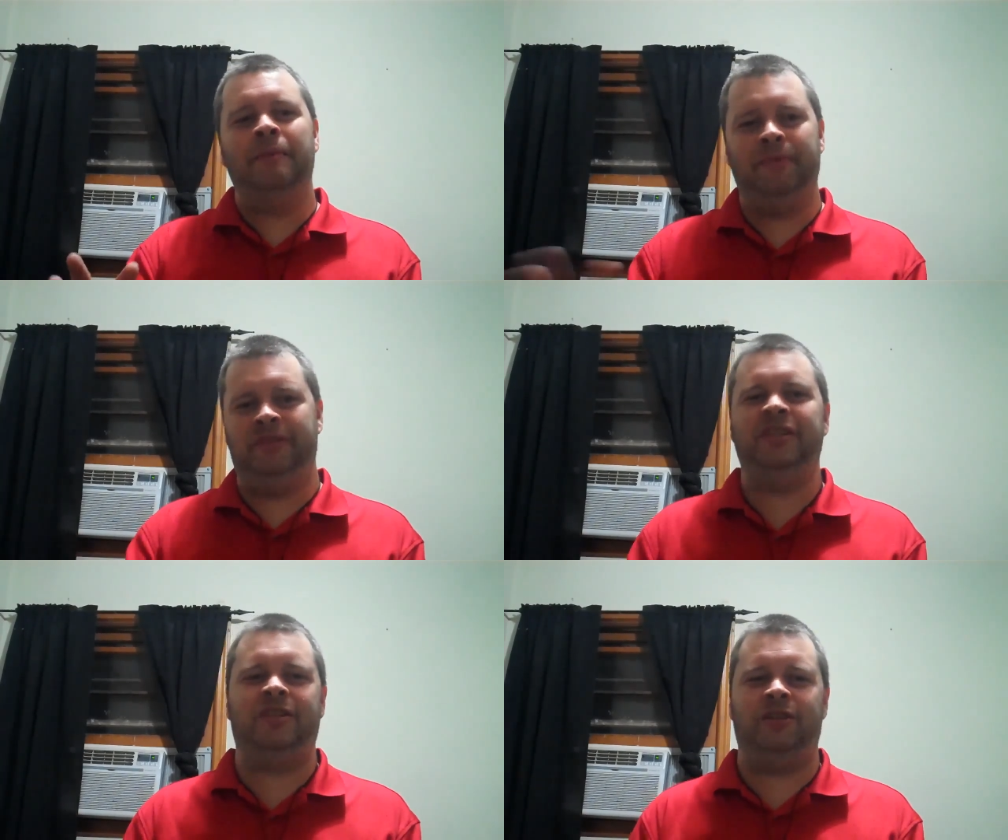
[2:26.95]

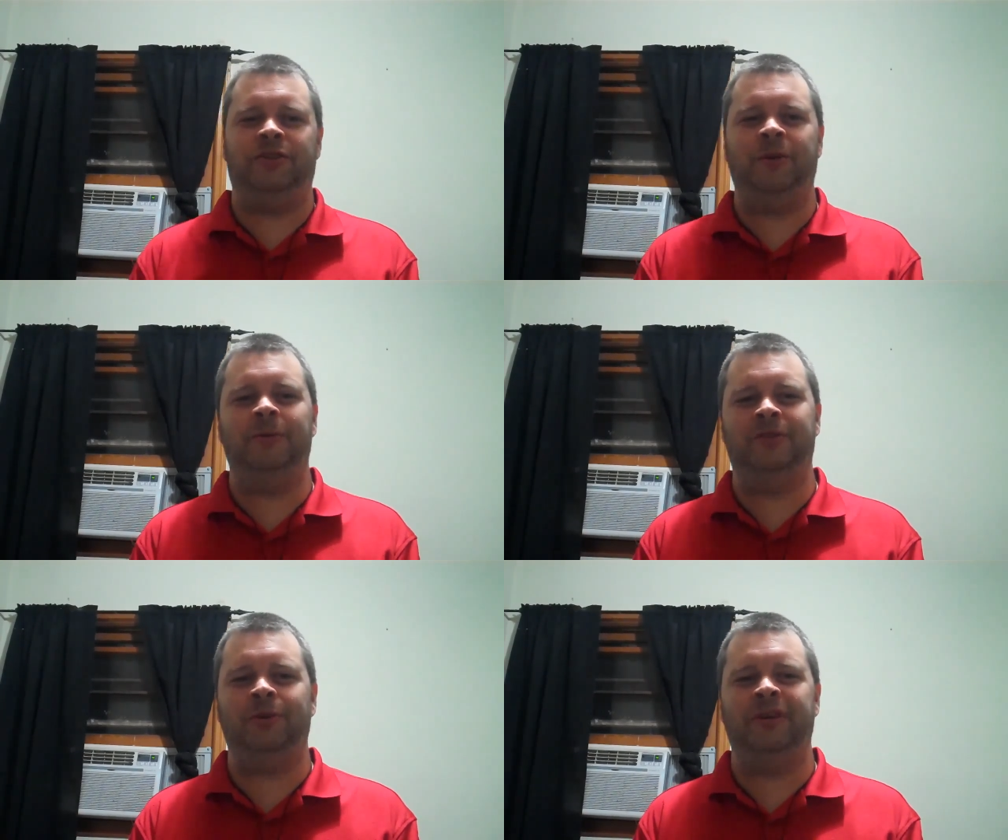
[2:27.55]
musician so
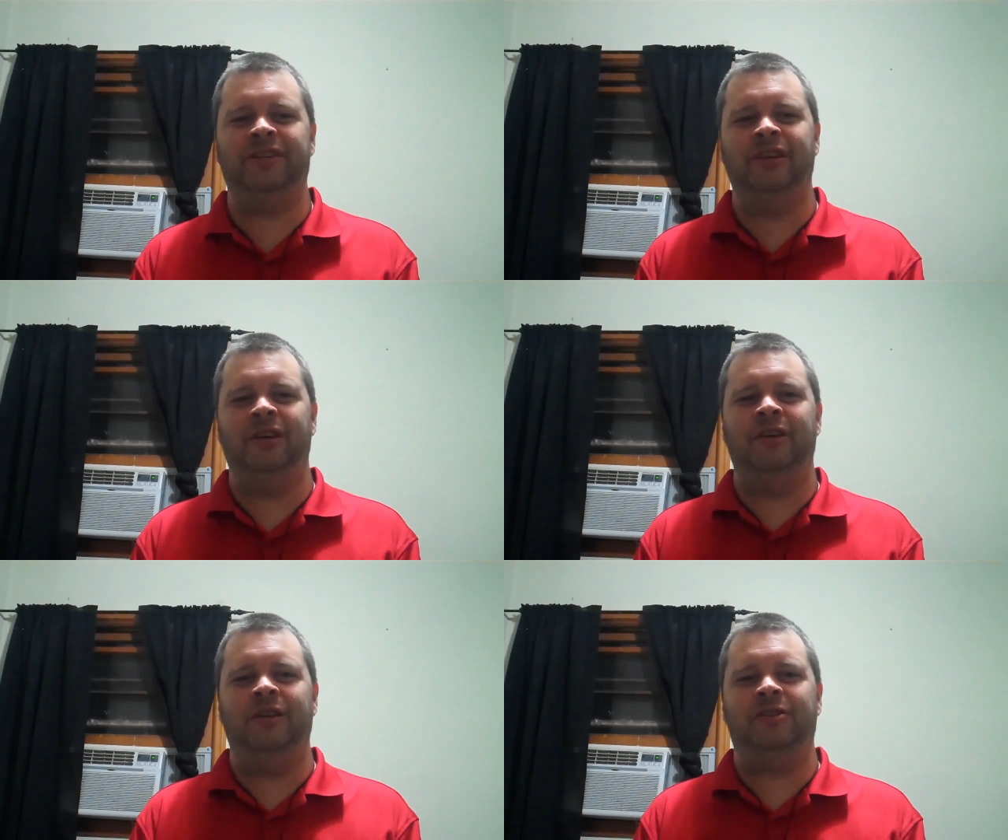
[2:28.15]
and so has
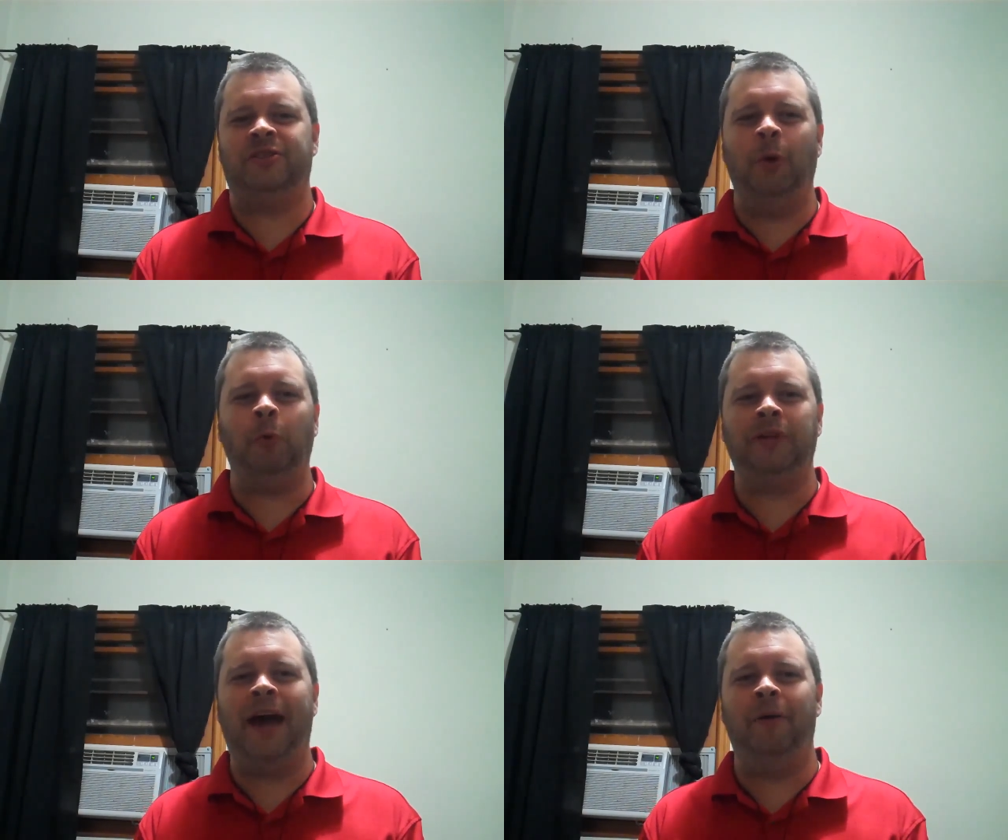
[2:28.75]

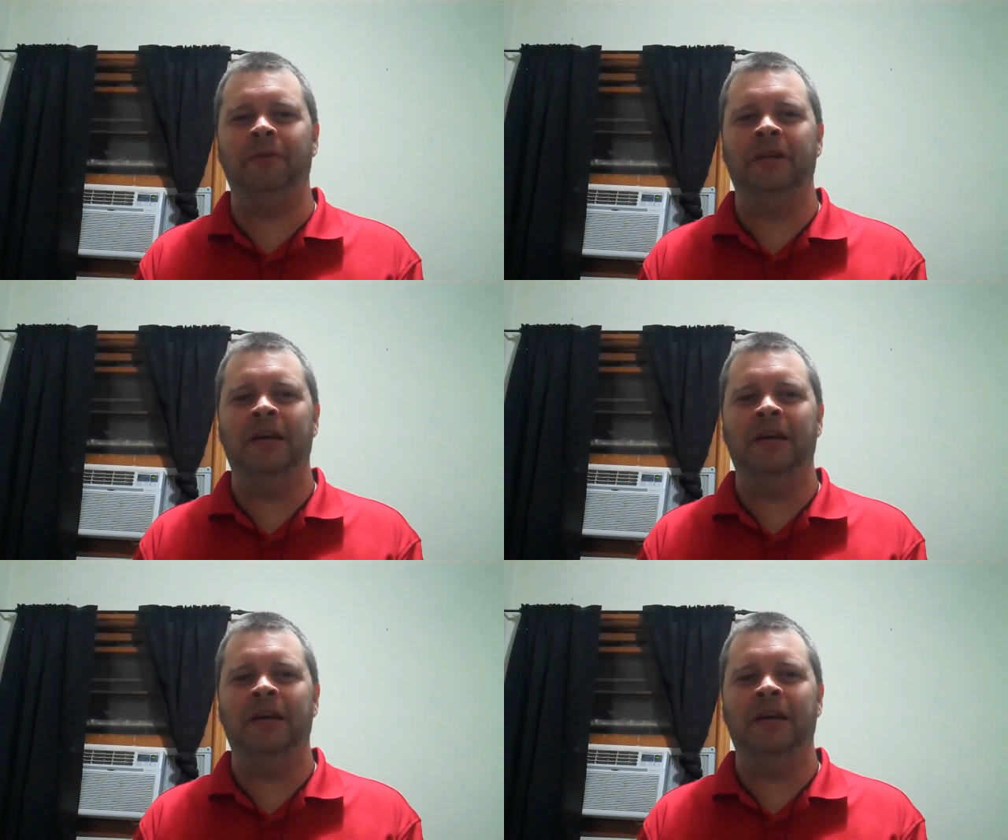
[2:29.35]
sold out.